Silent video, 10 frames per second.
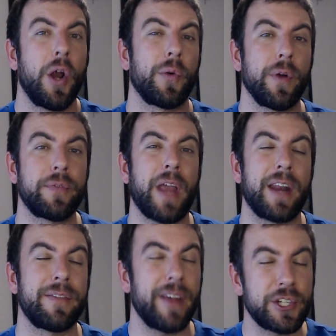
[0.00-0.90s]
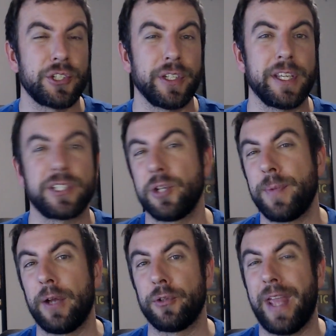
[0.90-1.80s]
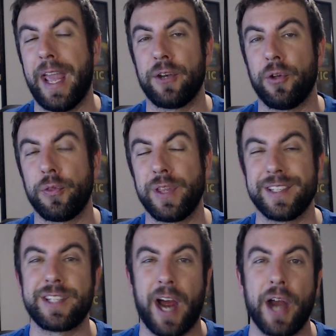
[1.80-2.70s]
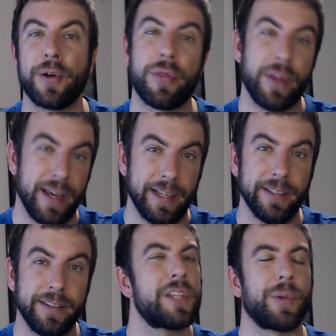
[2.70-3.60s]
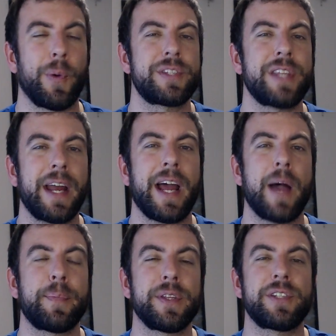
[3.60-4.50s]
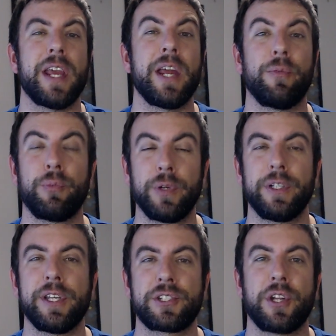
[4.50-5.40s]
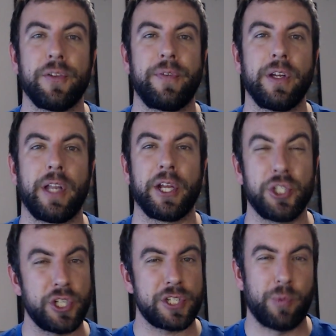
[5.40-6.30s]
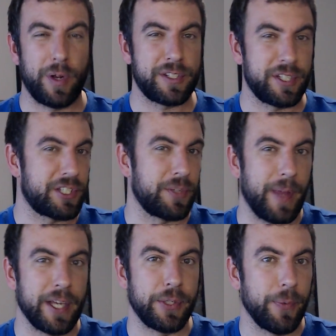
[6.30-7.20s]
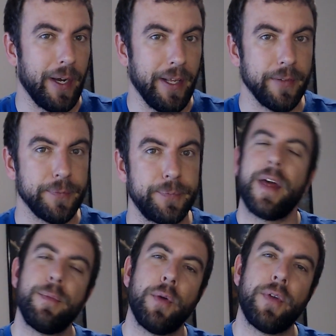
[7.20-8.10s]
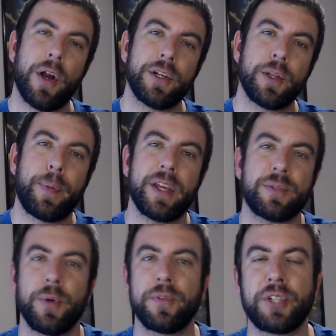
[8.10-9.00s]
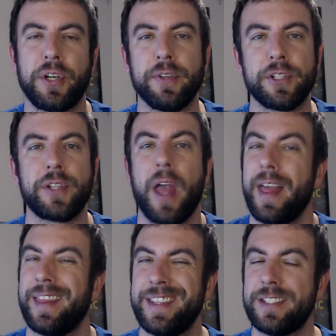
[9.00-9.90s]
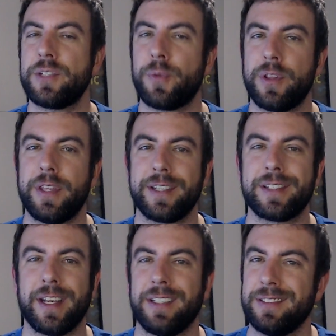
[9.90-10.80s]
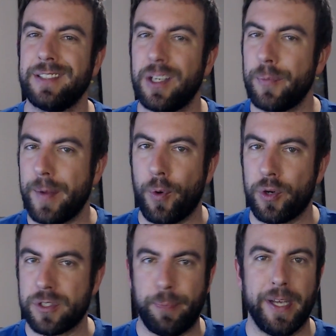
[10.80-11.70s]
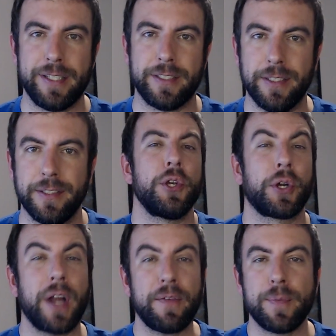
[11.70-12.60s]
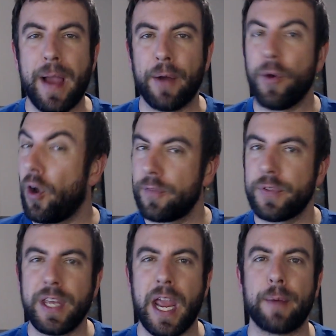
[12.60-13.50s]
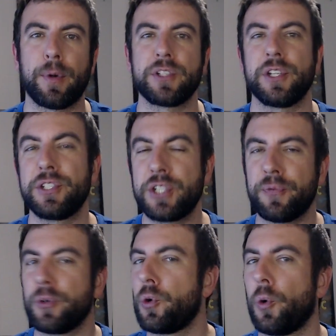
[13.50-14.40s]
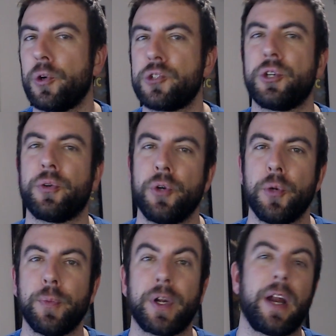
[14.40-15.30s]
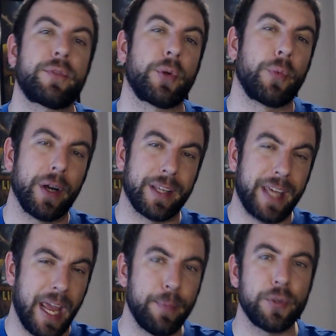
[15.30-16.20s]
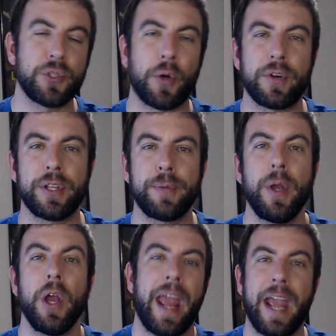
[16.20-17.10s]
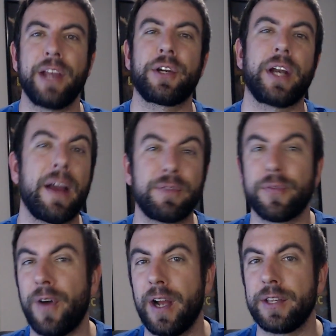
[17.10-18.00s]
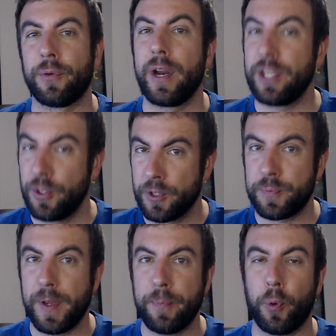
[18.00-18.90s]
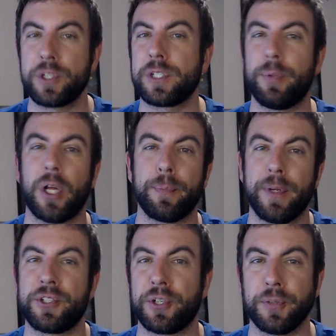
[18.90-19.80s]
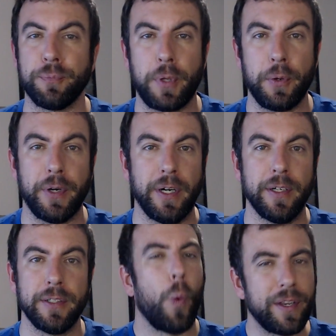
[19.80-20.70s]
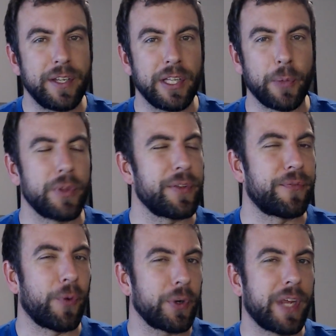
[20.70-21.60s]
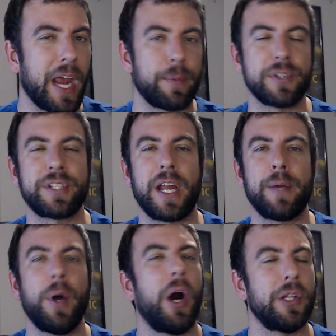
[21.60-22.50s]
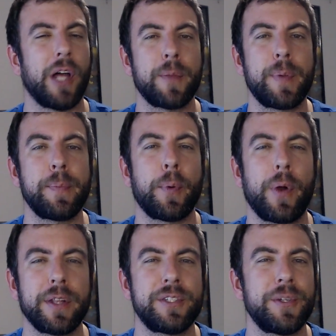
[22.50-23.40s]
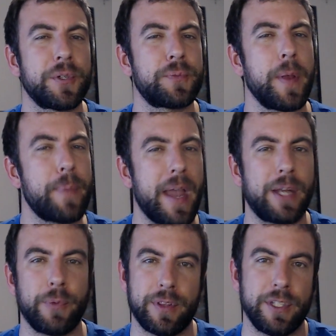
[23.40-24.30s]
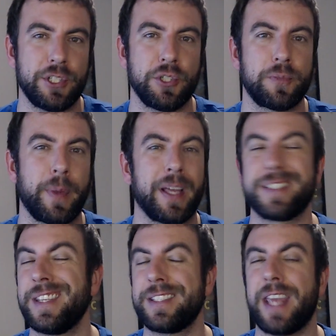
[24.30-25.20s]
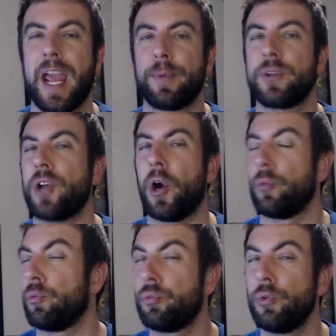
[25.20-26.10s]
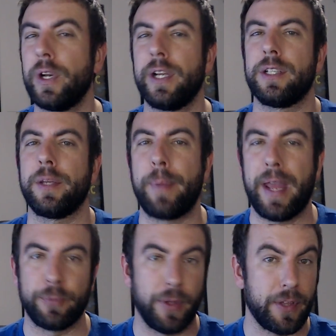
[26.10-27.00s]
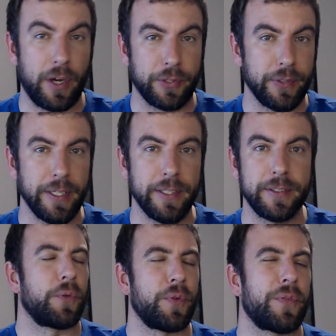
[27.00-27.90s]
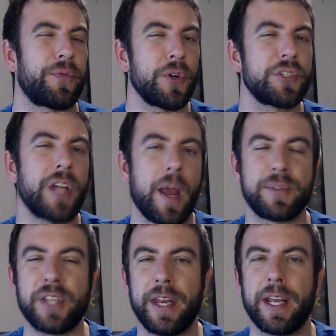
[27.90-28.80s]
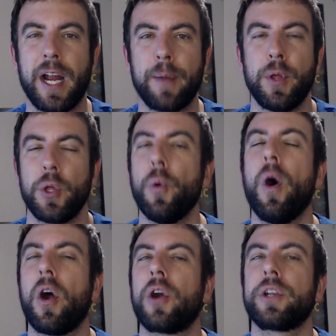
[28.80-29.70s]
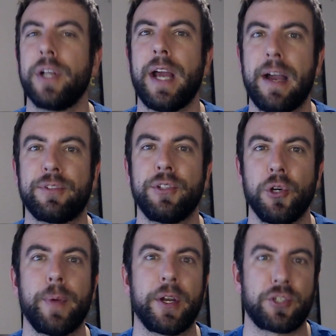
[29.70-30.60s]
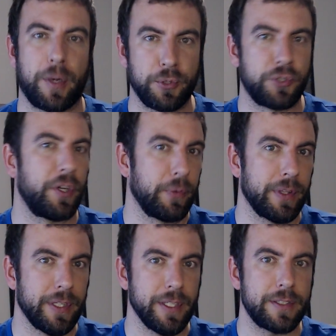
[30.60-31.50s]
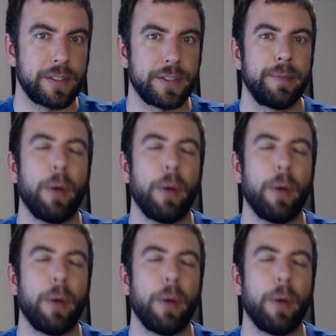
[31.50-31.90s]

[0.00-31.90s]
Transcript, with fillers: Riftcat eventually is going to be able to handle the entire thing. So once that happens, it really is going to feel like just one system that you're running. Then moving on to the PS Move service. This is where things get a little bit more spicy. You're gonna have to mount all of the cameras in different corners of your room. You're gonna have to run cables over to them, and you're gonna have to find the right USB ports to plug them into your computer. When dealing with a four camera setup, a lot of people run into USB bandwidth issues because these cameras are really bandwidth hungry. So for the first time setting it up, you are gonna have to do a bit of troubleshooting with this.